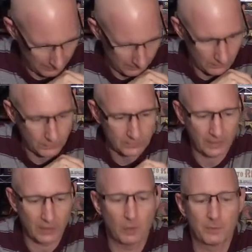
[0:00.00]
looks
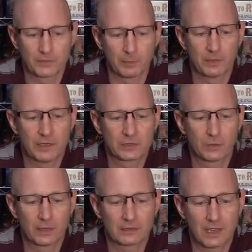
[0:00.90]
like almost a
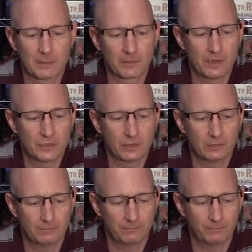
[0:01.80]
prehistoric type creature,